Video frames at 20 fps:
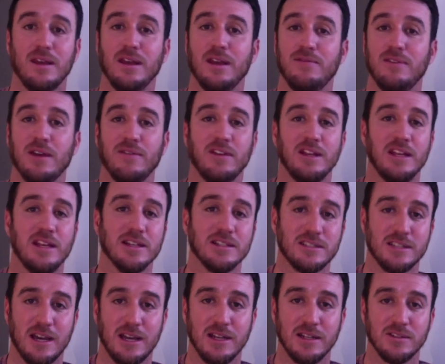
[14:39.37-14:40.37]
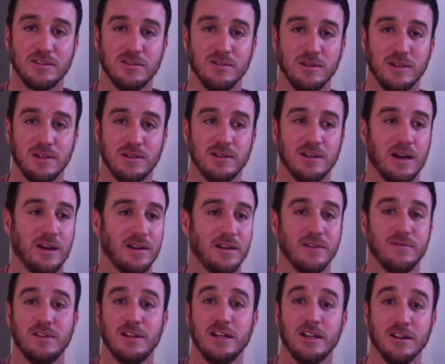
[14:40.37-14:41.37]
If you have any insight into it, I'd
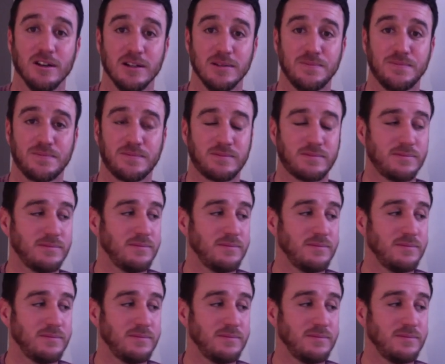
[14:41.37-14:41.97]
love to hear it.